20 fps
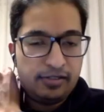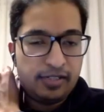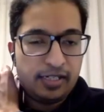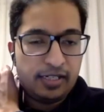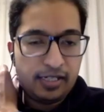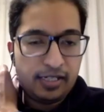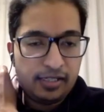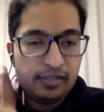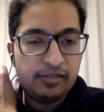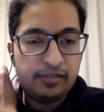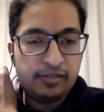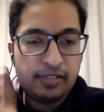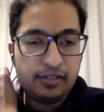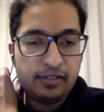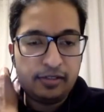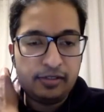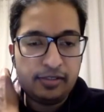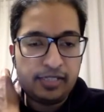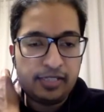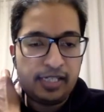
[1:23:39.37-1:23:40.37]
I understand
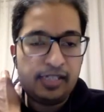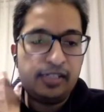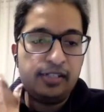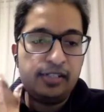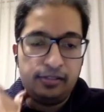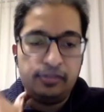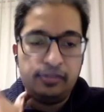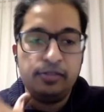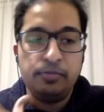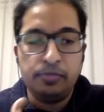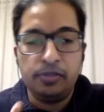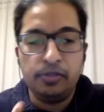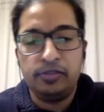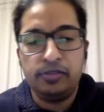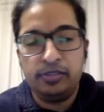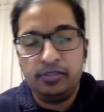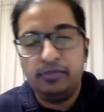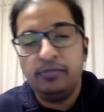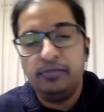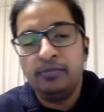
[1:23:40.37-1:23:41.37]
all that. It is
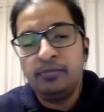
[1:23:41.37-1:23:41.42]
important